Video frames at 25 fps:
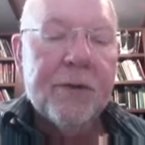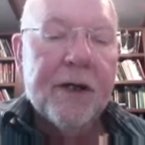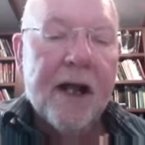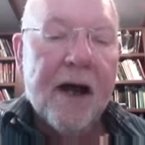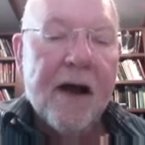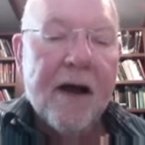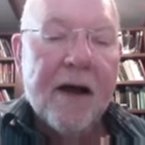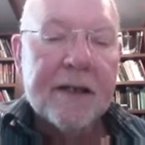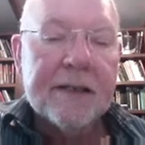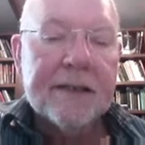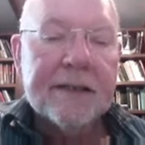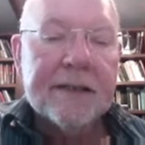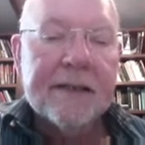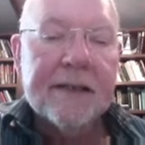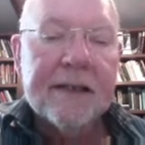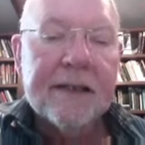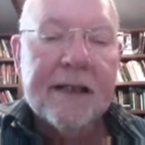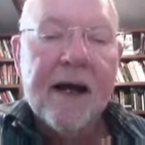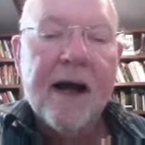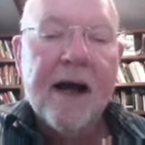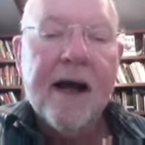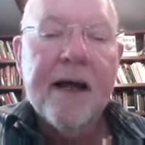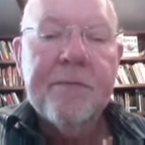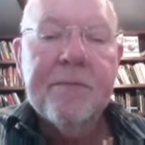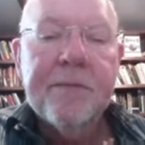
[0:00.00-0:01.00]
ask.
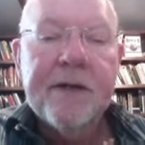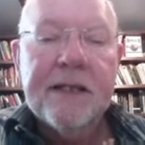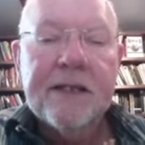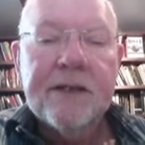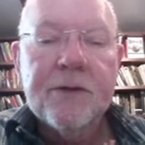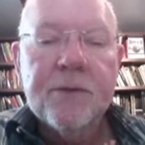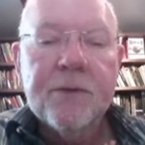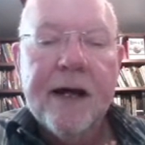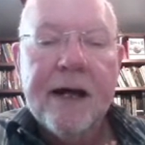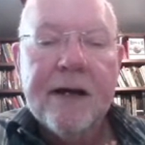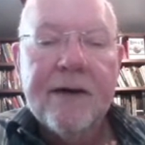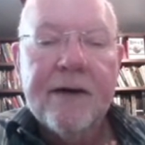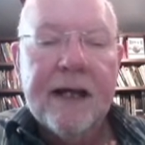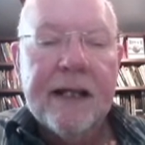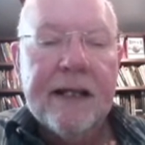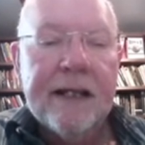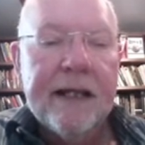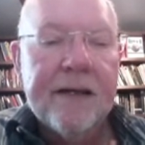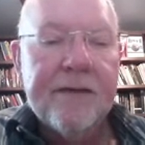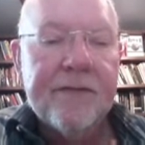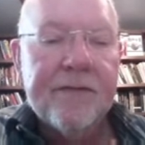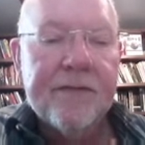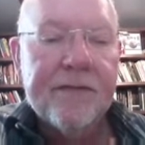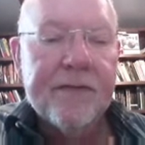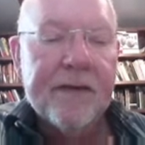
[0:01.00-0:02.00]
Guide me to where I
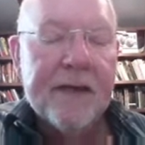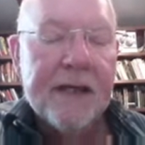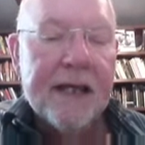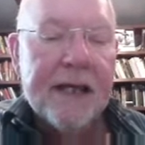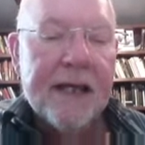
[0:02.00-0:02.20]
live."